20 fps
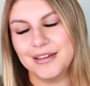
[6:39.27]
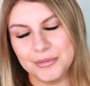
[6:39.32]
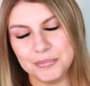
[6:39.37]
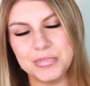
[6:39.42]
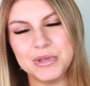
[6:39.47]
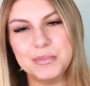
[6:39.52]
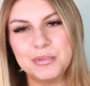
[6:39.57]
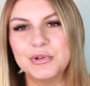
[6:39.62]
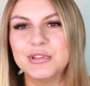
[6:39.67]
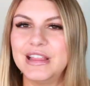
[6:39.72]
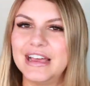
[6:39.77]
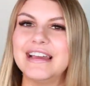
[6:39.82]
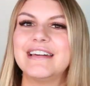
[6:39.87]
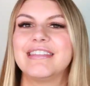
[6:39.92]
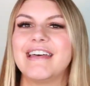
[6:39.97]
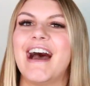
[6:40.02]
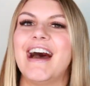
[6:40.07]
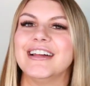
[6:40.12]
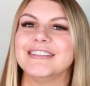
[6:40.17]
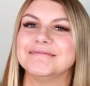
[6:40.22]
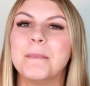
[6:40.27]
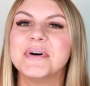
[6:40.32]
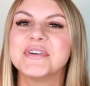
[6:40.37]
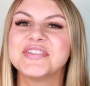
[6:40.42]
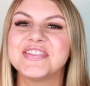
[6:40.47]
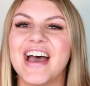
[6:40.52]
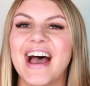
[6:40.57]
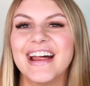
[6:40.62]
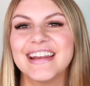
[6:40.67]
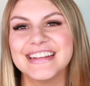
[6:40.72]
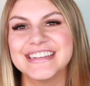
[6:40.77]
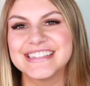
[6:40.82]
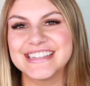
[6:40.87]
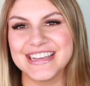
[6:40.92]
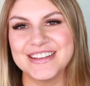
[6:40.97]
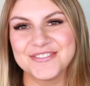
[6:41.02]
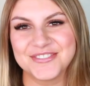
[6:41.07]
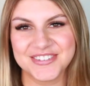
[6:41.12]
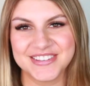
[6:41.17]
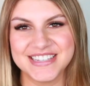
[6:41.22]
People like that. But that is
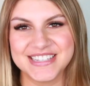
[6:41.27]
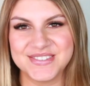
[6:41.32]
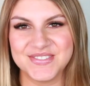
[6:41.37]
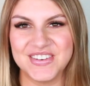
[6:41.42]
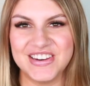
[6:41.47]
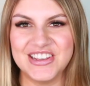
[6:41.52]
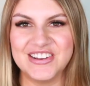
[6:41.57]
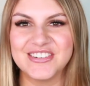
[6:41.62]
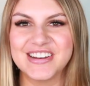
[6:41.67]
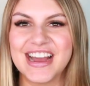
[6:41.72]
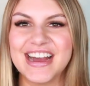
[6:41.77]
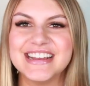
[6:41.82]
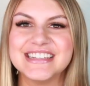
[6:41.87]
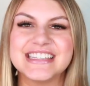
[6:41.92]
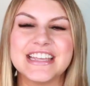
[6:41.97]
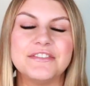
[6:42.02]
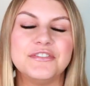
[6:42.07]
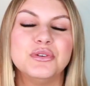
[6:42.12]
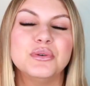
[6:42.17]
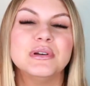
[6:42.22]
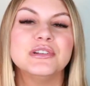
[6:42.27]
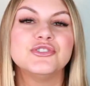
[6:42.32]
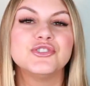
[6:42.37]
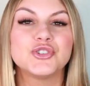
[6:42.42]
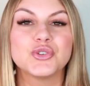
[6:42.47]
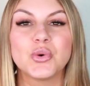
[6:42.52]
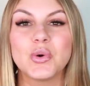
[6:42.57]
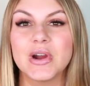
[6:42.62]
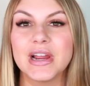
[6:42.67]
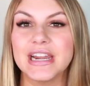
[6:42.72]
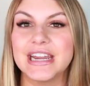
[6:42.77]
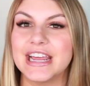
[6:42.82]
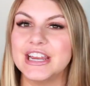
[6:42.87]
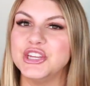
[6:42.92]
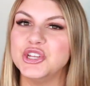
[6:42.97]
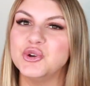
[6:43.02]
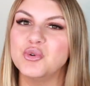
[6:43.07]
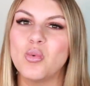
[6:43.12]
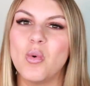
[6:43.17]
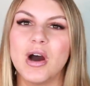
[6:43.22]
it for this video, guys. If you enjoyed
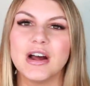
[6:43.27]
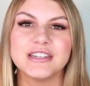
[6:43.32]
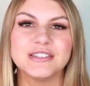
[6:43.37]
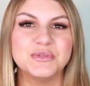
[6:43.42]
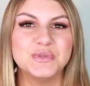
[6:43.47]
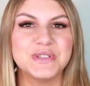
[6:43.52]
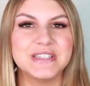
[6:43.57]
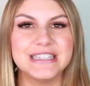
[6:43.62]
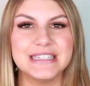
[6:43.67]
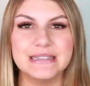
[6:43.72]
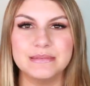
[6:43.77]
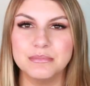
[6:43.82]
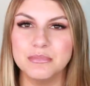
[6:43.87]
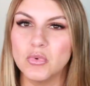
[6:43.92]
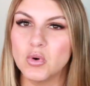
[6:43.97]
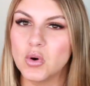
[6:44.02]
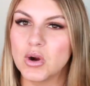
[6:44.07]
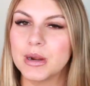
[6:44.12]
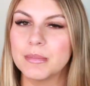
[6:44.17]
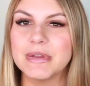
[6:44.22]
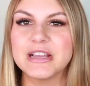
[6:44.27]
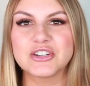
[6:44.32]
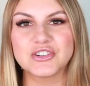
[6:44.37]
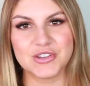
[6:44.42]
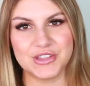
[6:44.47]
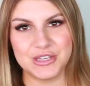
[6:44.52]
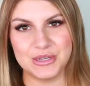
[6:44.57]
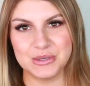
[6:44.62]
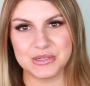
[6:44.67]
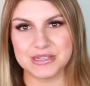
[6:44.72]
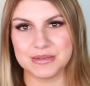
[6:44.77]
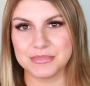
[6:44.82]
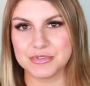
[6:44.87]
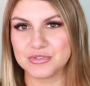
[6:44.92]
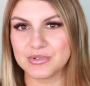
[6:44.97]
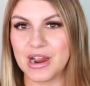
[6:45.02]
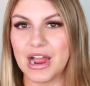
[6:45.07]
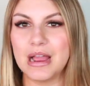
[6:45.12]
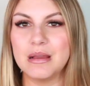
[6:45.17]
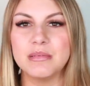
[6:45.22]
and you want to see more, make sure that you
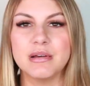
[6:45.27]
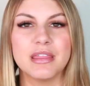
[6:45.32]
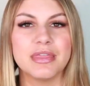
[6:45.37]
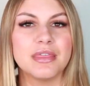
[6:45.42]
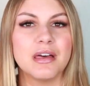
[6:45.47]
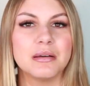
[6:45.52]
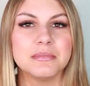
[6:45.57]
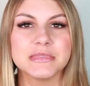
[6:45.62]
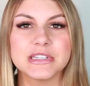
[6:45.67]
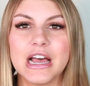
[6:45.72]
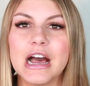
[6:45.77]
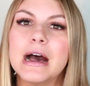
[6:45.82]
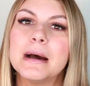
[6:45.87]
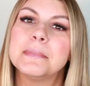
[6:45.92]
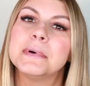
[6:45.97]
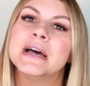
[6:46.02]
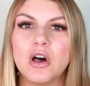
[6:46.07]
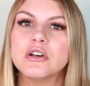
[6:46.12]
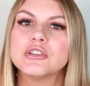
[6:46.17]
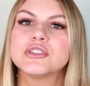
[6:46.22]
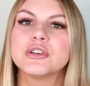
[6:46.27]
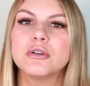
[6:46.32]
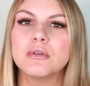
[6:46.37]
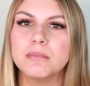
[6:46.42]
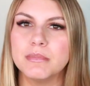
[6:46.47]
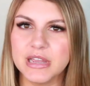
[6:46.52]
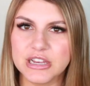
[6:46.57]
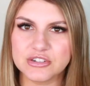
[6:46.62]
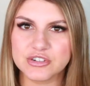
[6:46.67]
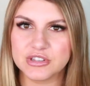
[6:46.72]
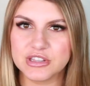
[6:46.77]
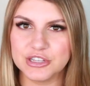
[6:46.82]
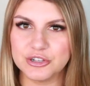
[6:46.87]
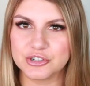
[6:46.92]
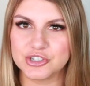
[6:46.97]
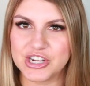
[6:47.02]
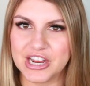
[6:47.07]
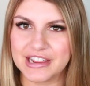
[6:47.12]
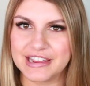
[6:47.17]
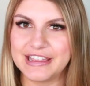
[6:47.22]
subscribe and thumbs up. Also, make sure that
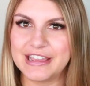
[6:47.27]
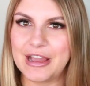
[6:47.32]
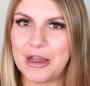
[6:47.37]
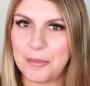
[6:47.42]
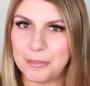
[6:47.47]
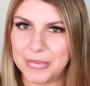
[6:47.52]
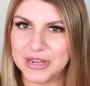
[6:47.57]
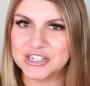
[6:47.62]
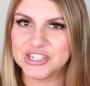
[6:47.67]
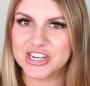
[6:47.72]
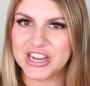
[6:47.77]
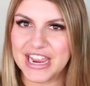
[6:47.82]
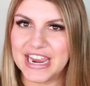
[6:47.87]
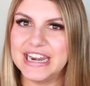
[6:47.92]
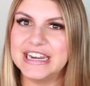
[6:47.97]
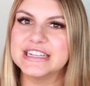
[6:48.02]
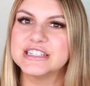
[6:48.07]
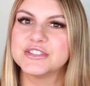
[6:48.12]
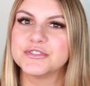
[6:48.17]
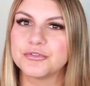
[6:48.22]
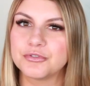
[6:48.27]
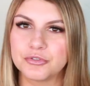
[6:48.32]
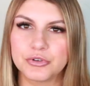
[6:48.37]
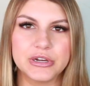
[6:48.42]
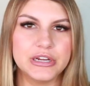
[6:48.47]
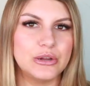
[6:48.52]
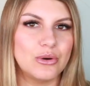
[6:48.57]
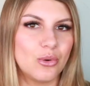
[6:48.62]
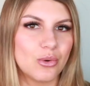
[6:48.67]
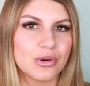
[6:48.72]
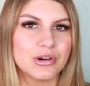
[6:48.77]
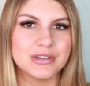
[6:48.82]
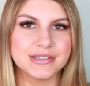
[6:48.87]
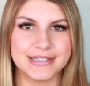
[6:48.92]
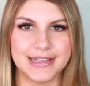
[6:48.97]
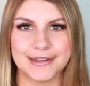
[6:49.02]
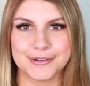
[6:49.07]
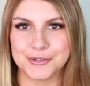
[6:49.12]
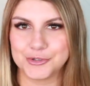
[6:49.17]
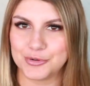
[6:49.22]
you're checking out Beducated's free oral
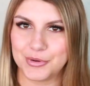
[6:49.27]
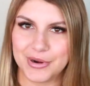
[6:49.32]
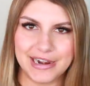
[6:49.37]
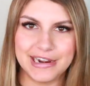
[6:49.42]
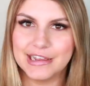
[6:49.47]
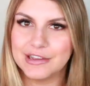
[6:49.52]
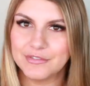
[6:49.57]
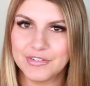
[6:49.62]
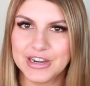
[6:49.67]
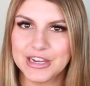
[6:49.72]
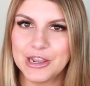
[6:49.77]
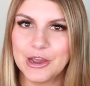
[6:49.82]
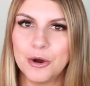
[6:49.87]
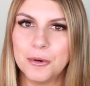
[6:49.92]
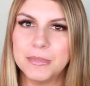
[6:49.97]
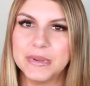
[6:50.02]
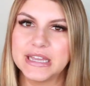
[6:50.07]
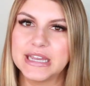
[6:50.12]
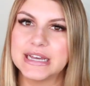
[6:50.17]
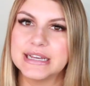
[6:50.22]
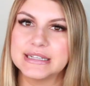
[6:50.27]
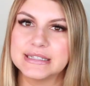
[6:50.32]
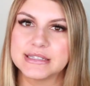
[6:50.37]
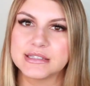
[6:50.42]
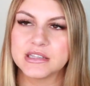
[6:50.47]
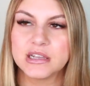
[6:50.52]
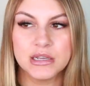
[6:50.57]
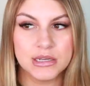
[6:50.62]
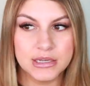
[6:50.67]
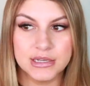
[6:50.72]
sex training video because